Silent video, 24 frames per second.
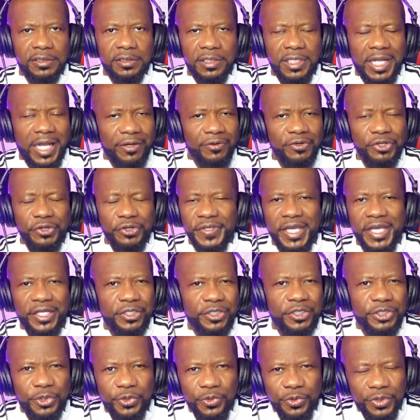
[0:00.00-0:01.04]
I don't know if he had a
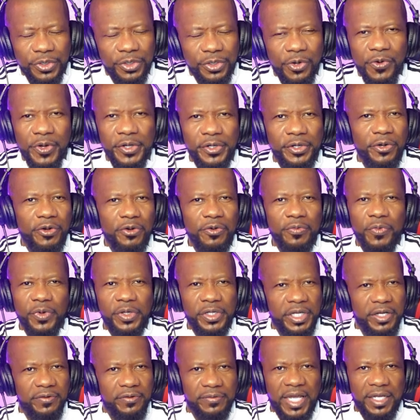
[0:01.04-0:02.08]
tour going on,
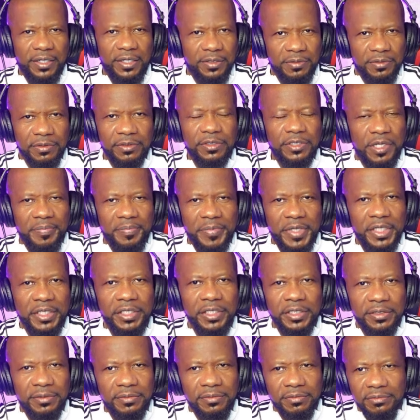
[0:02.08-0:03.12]
whatever, like
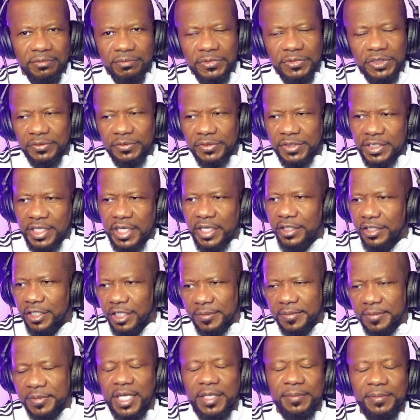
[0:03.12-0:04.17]
comedian, you know, stand-up
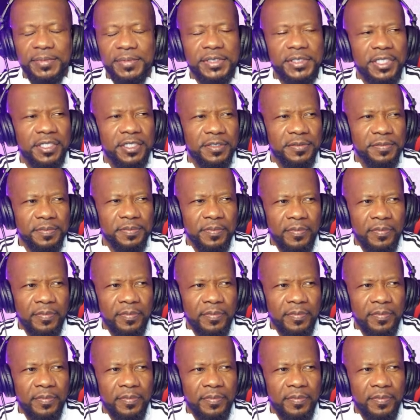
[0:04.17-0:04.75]
type stuff.